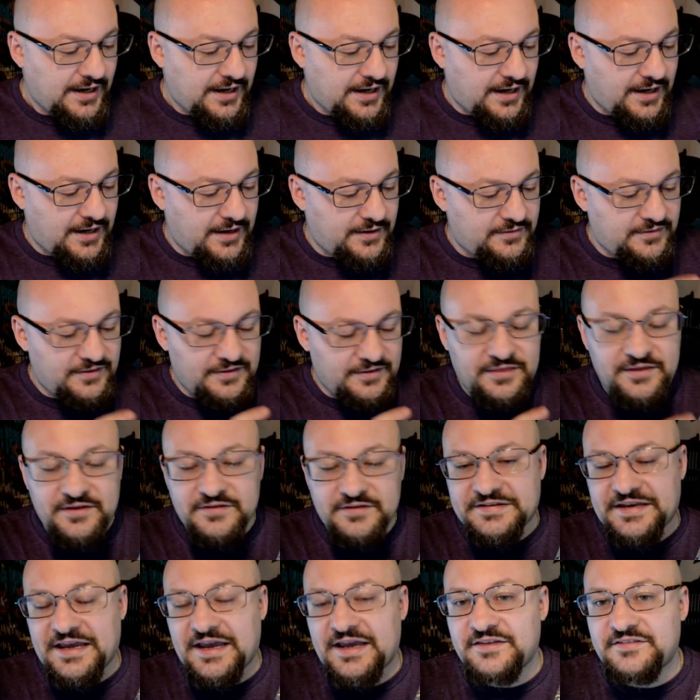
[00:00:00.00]
And
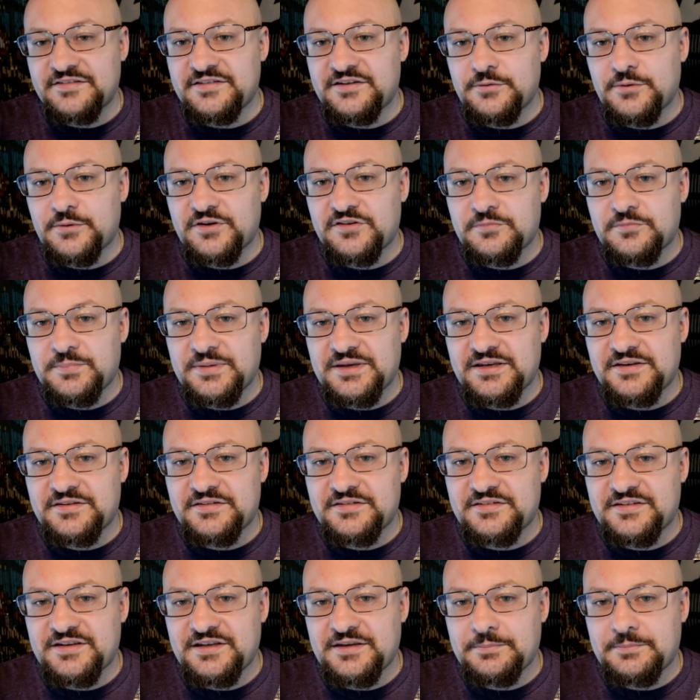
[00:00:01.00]
this has
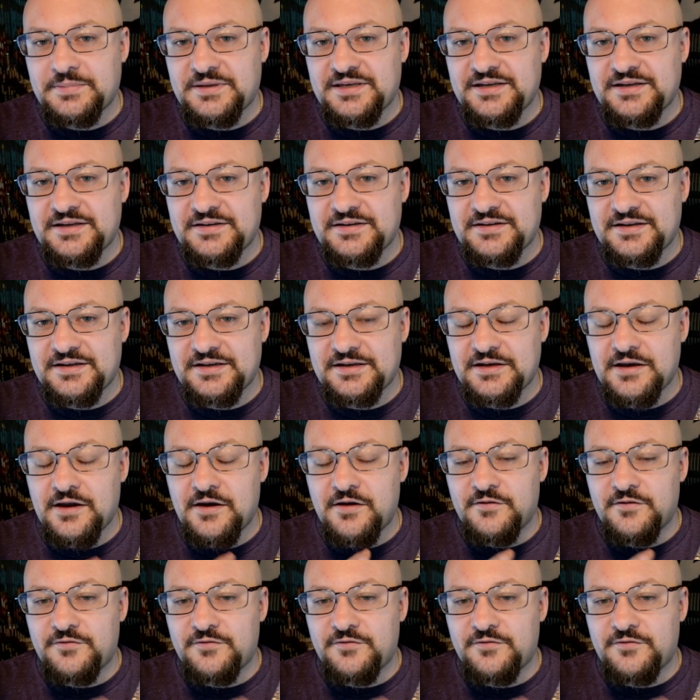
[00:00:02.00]
USB-C PD